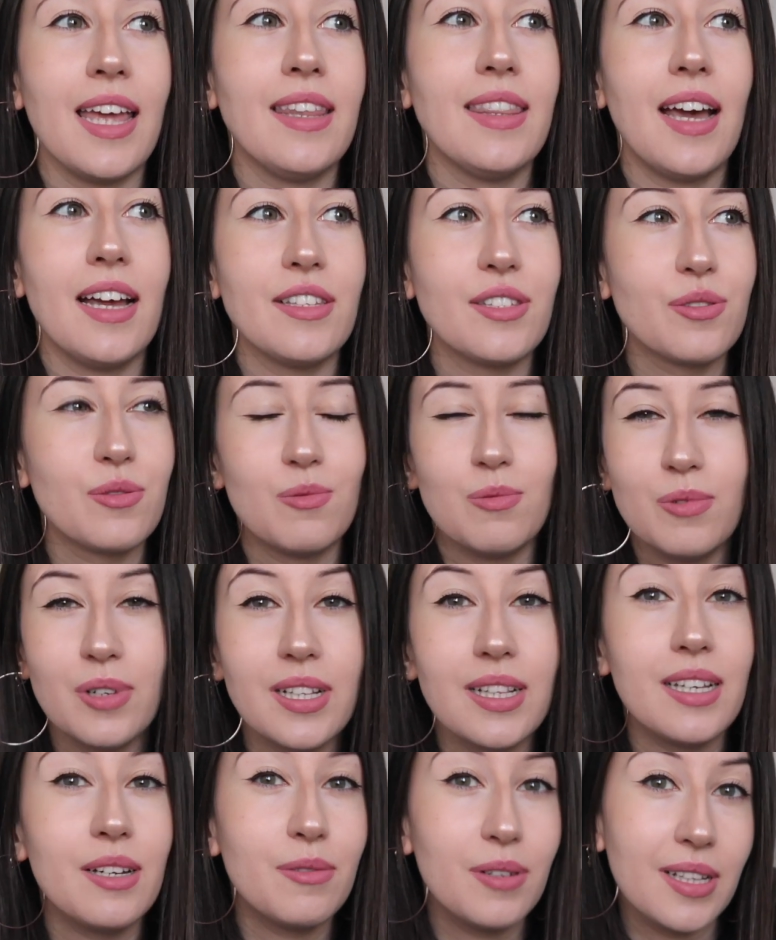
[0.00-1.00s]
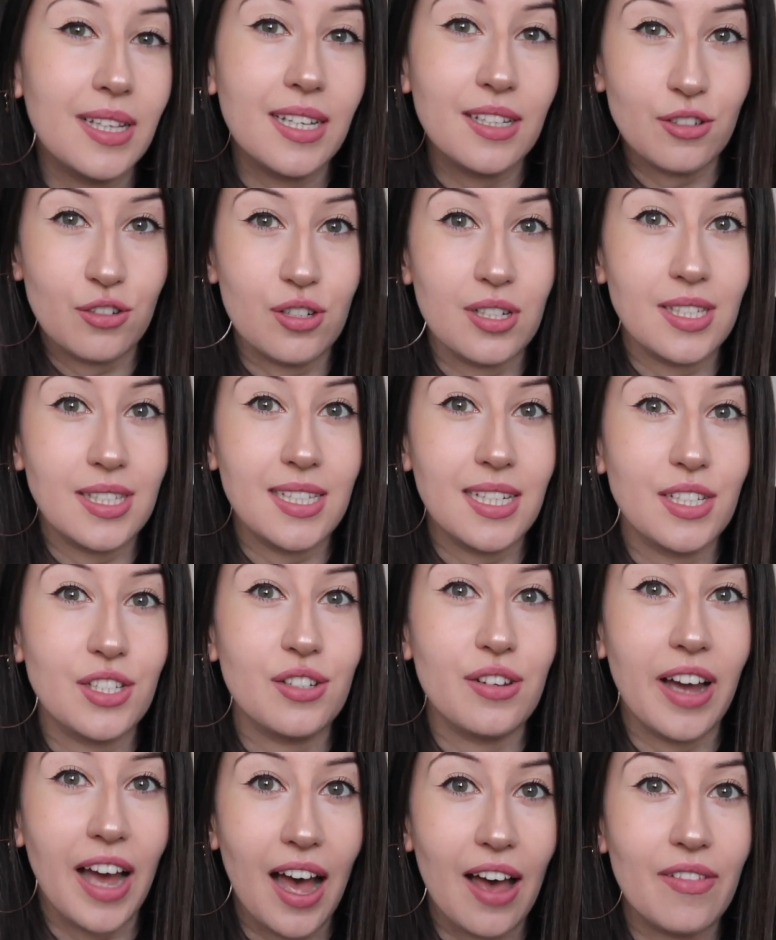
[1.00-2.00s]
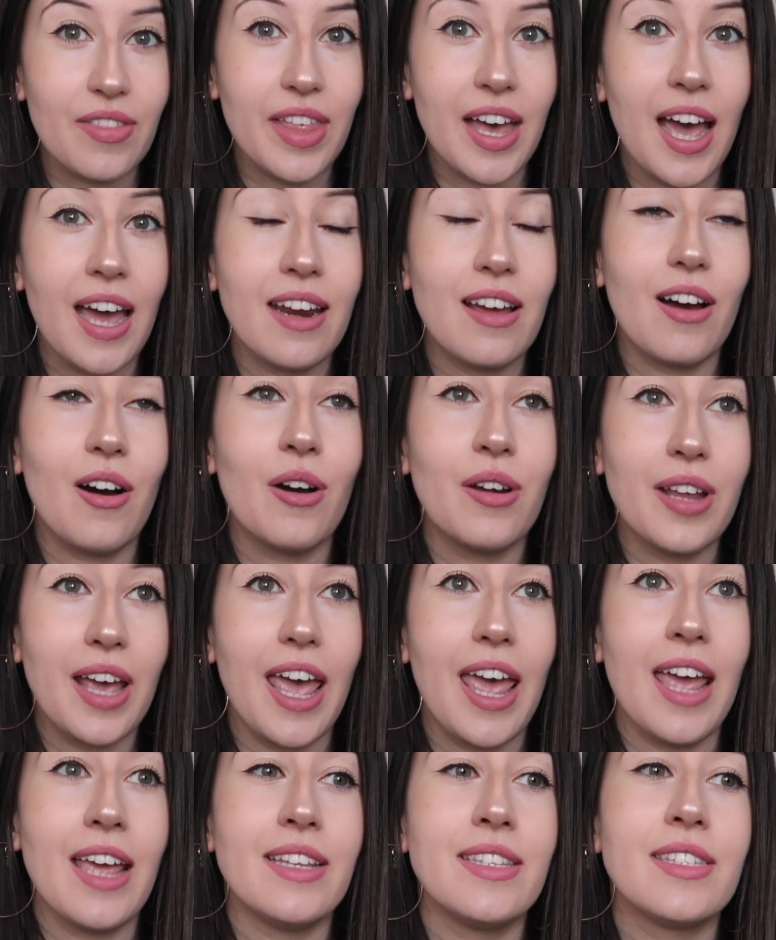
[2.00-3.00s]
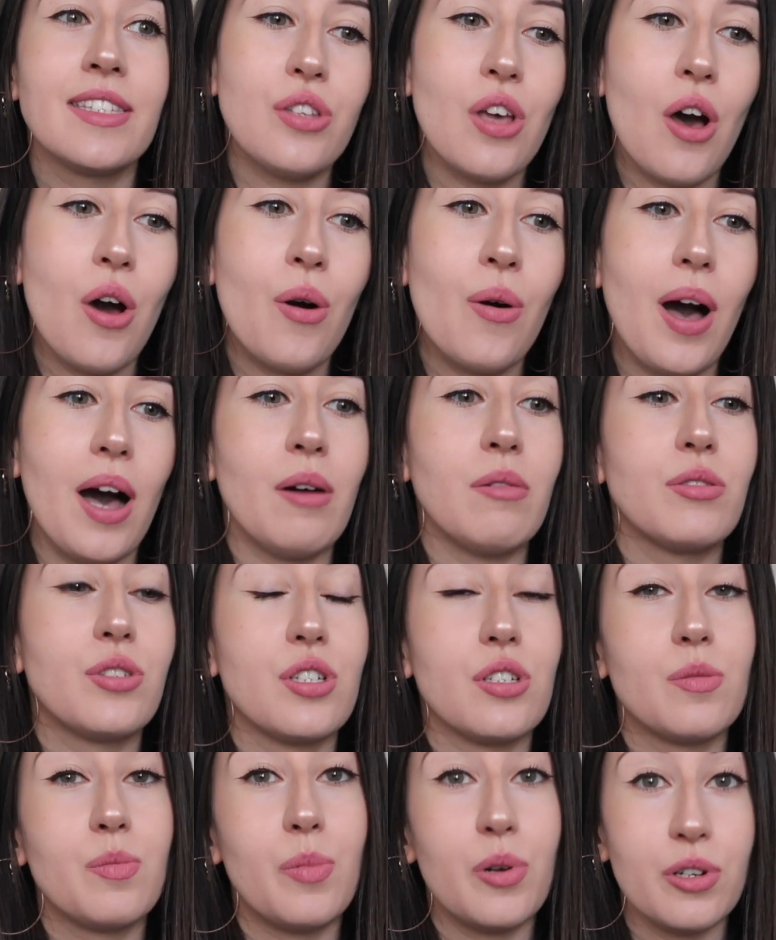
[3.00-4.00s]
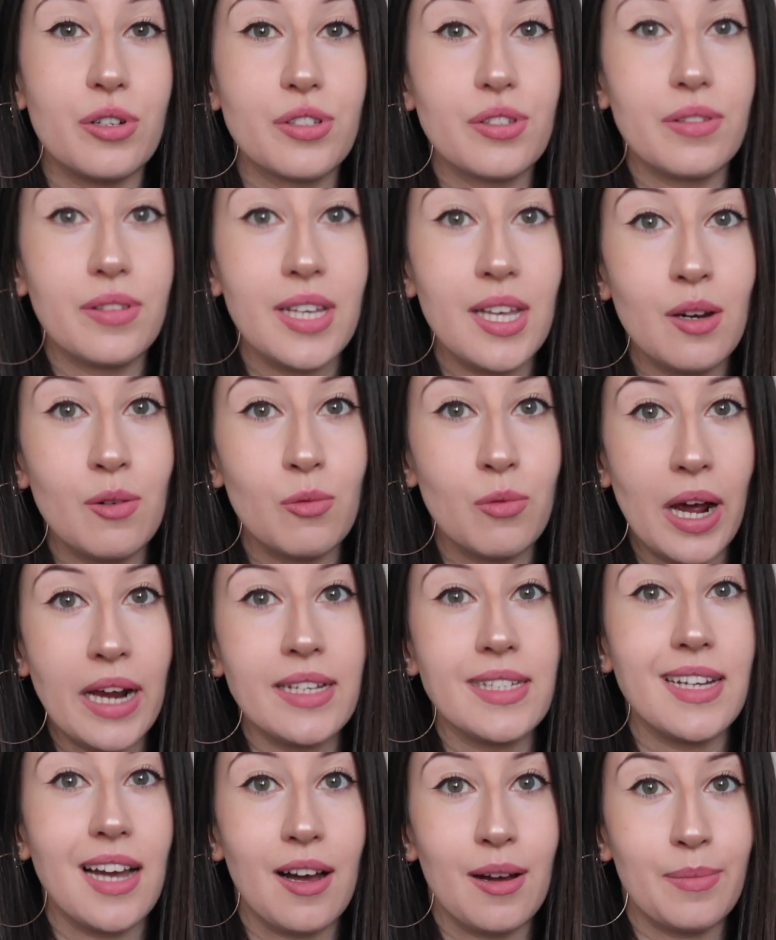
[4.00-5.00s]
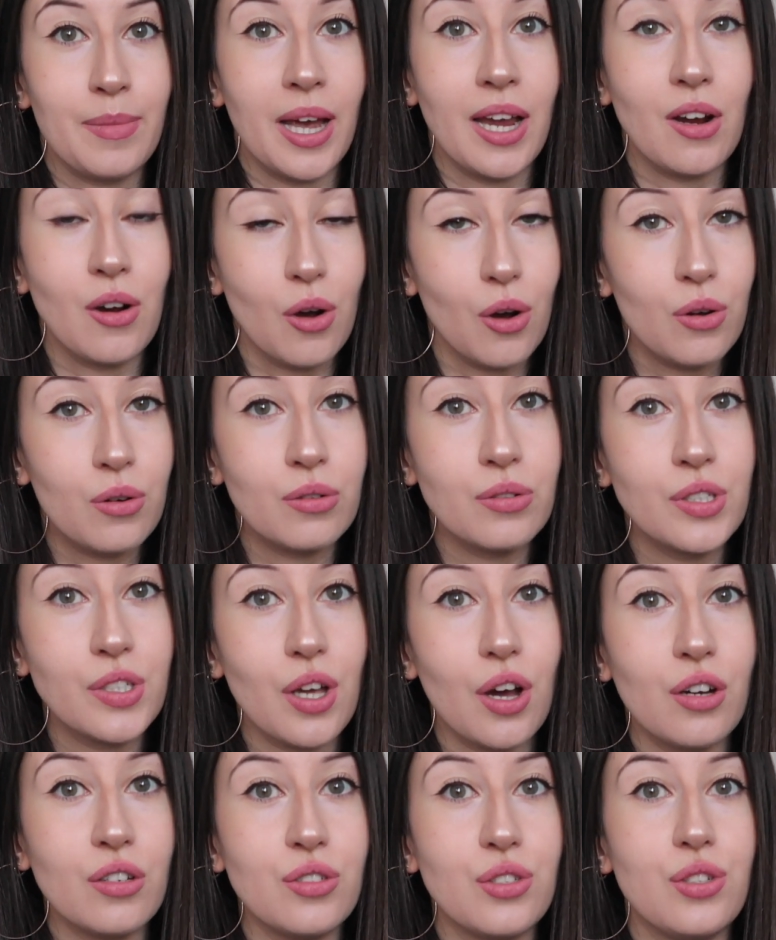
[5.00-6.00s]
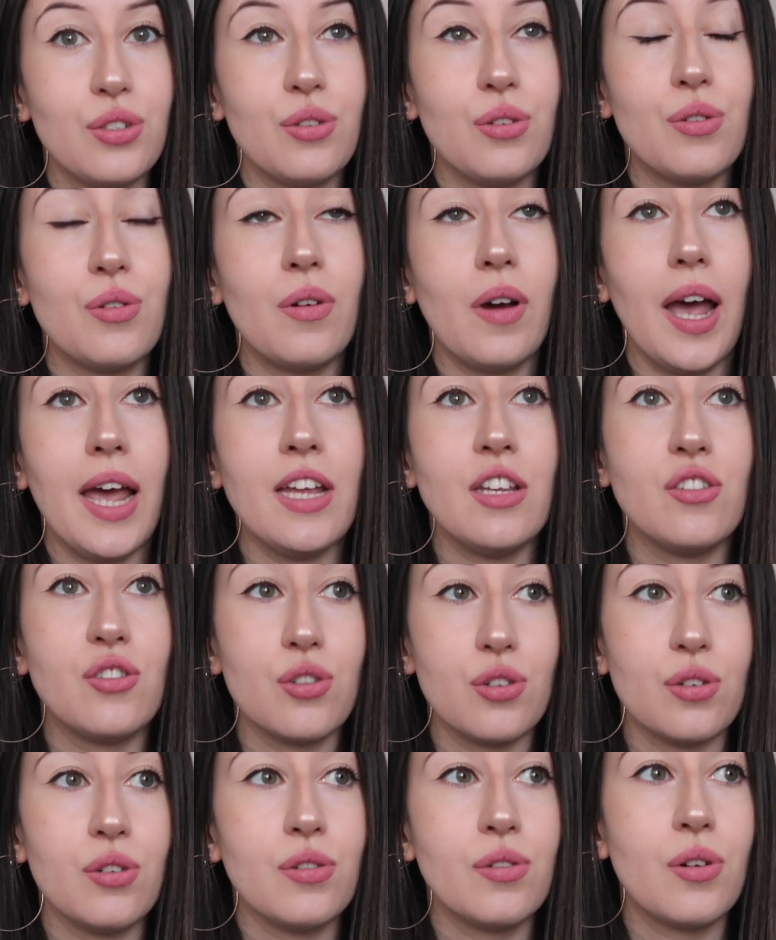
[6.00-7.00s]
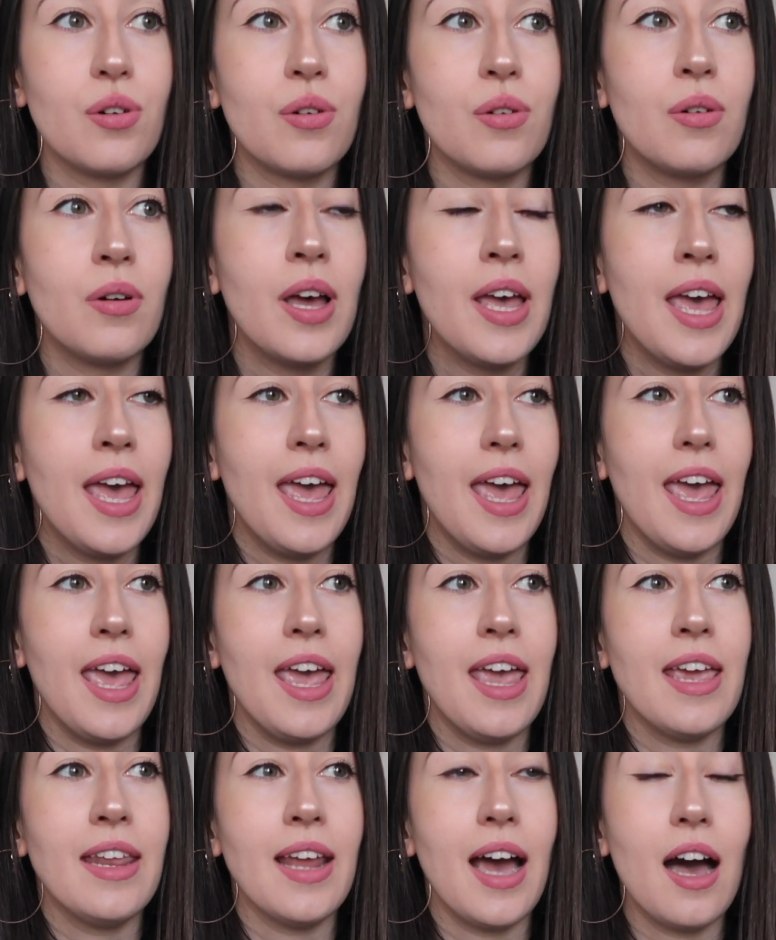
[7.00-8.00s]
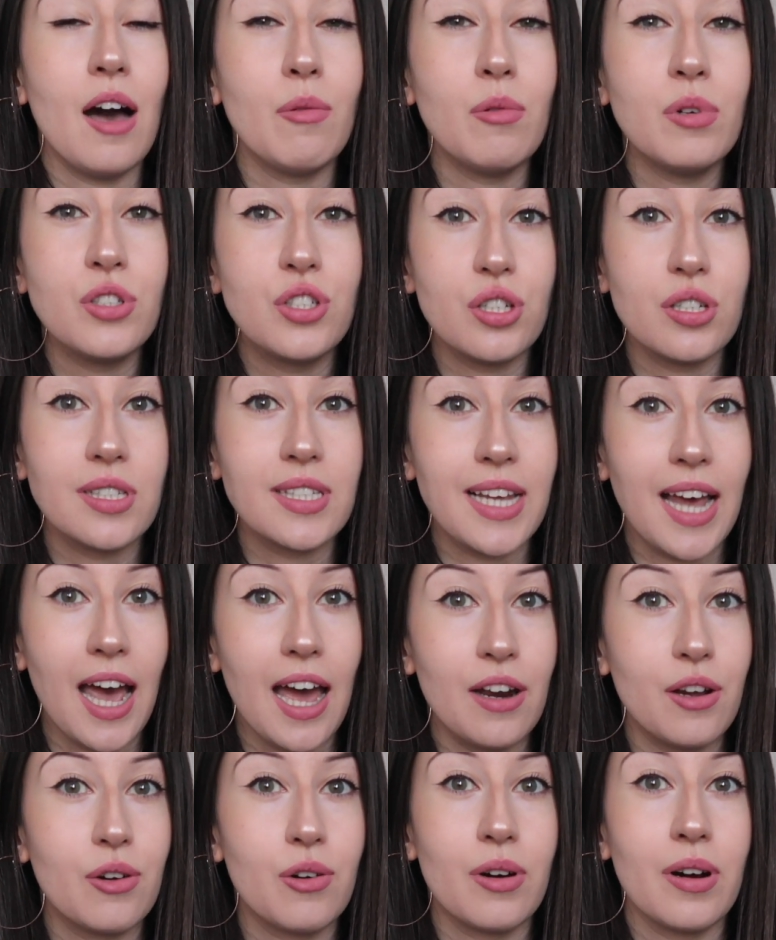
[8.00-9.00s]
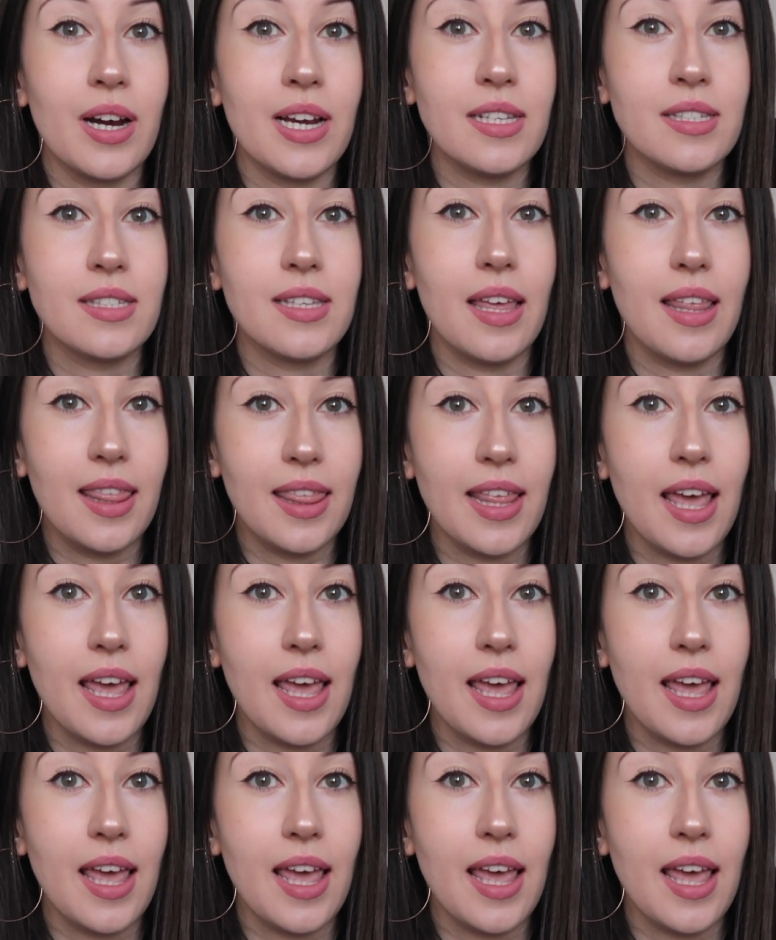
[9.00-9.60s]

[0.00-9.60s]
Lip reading: And that's really interesting to have that on hand. So I would just personally write down my goals onto a journal, and I will just categorize